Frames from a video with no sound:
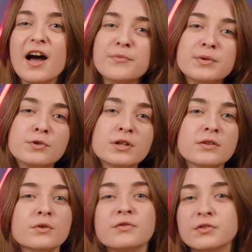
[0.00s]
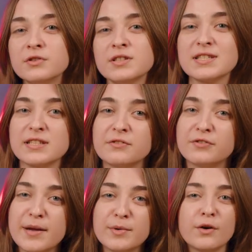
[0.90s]
I've been working on wood and steel
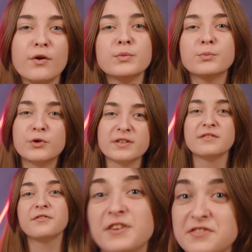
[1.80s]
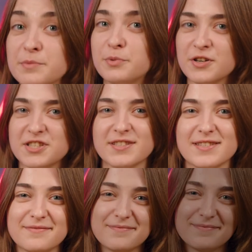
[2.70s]
framing on more than 50 projects.